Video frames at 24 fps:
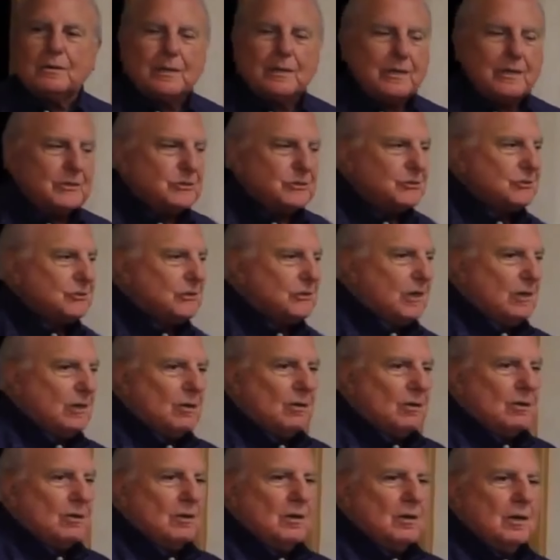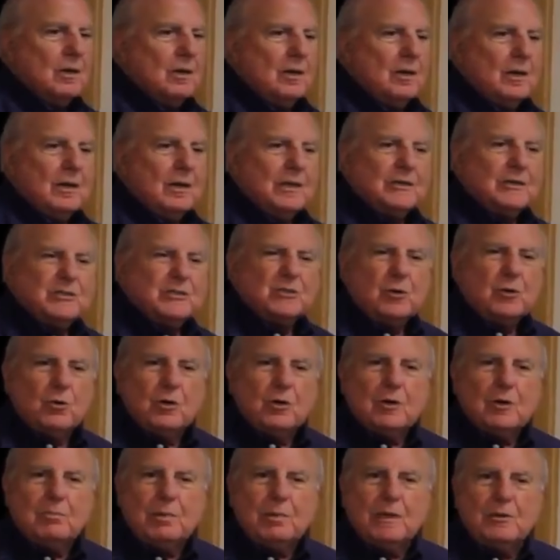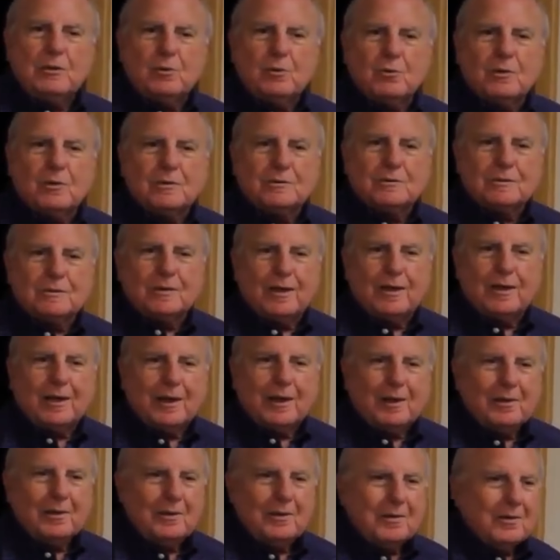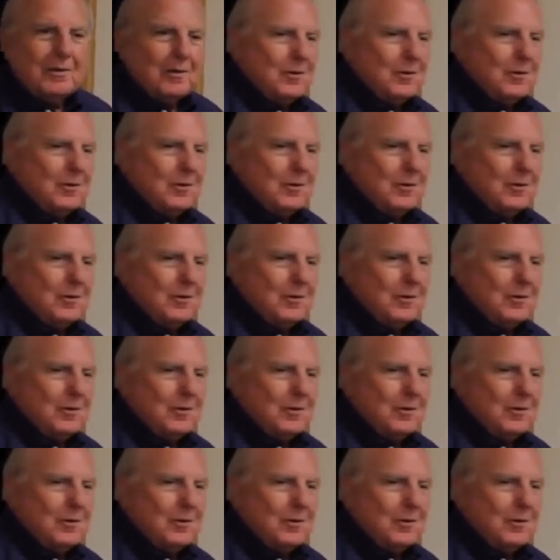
what the cell is going to be doing today,